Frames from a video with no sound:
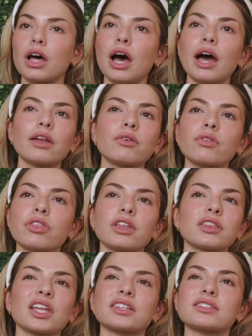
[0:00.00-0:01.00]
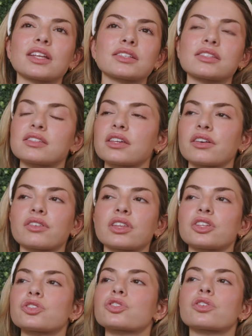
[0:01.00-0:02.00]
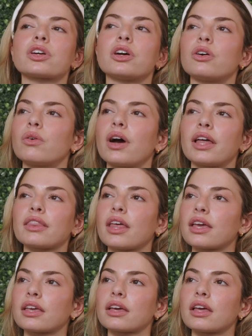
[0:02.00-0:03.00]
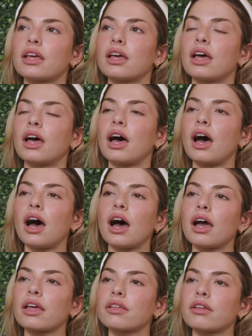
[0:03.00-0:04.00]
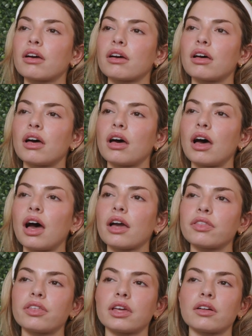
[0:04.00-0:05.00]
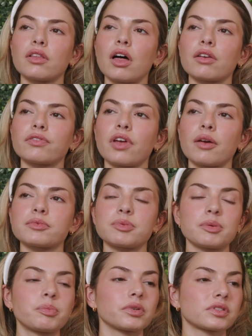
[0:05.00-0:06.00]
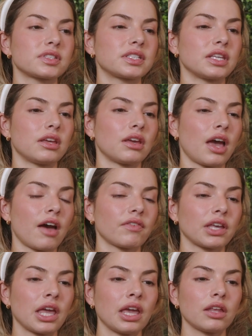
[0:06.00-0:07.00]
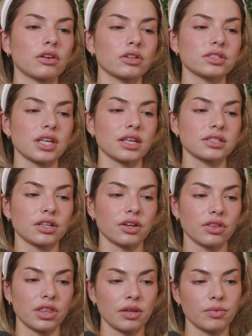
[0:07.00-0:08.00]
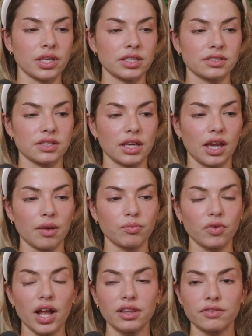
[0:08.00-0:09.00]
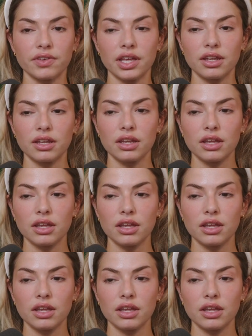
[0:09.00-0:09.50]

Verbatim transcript: I don't think that's necessarily true. And like, I, I think a lot of times people see having haters as a good thing because like I'm relevant,